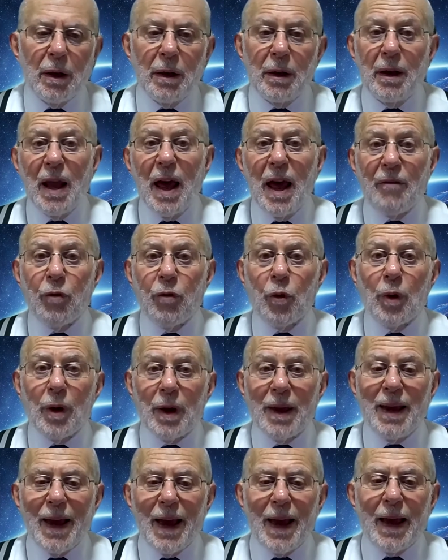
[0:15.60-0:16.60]
Never
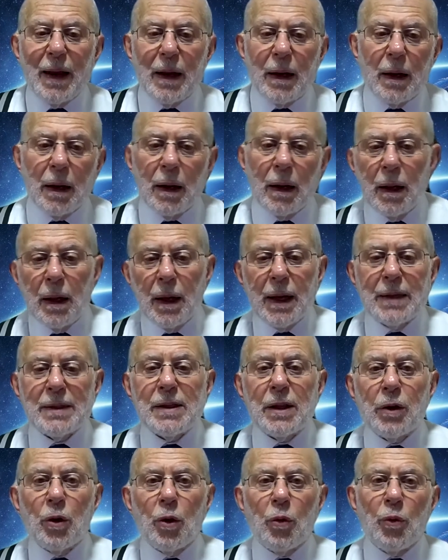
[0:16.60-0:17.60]
again has
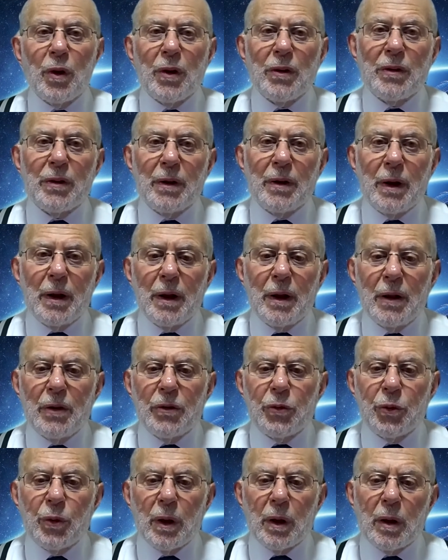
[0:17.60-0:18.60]
there arisen in
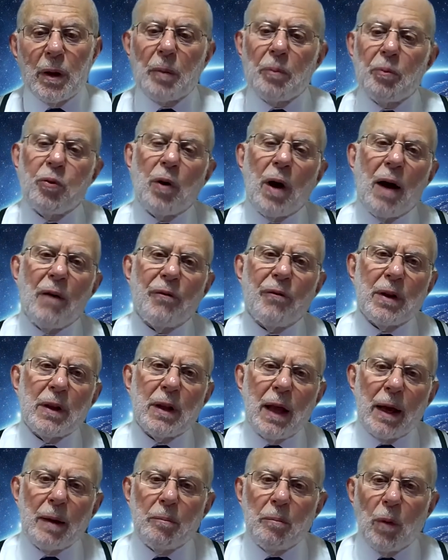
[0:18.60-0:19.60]
Israel a prophet
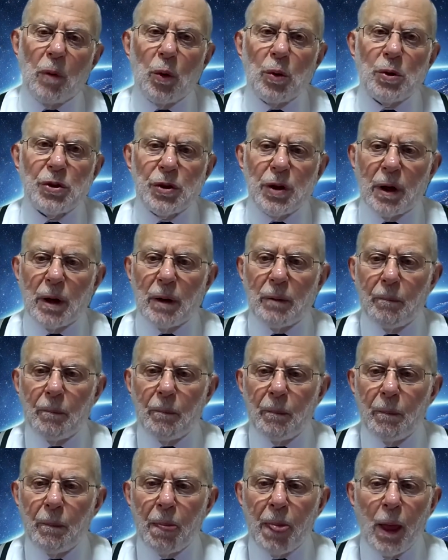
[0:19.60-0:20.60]
like Moshe,
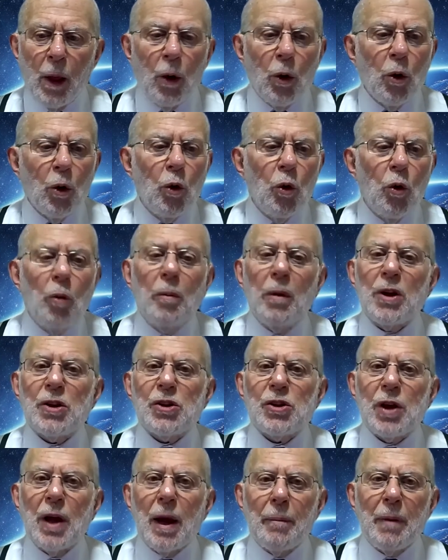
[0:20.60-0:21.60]
whom
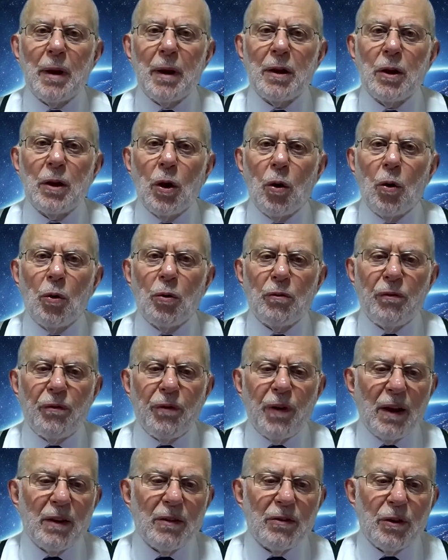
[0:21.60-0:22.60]
Hashem had known
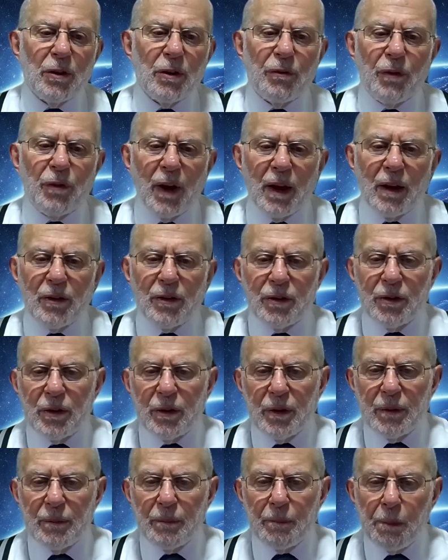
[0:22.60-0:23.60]
face to
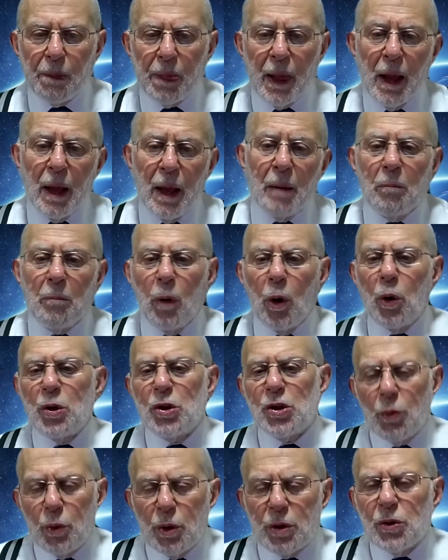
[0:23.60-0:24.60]
face.
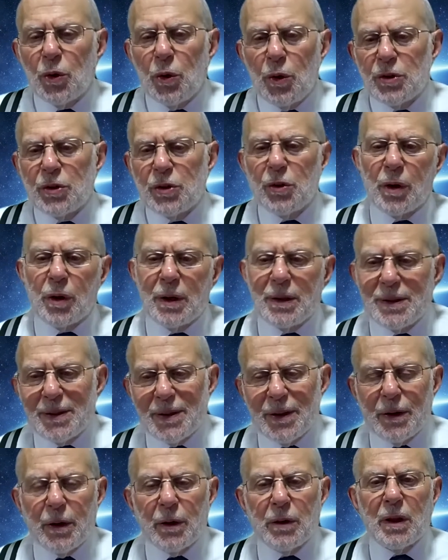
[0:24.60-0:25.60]
Moshe was also
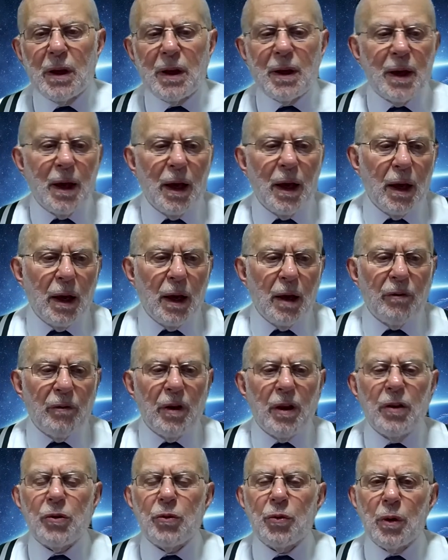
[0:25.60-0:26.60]
considered the king of
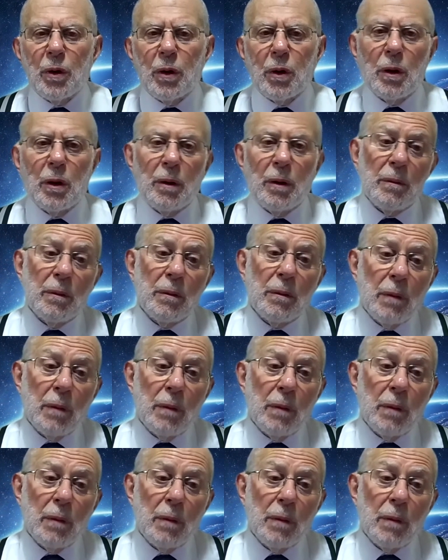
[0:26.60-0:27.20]
Israel.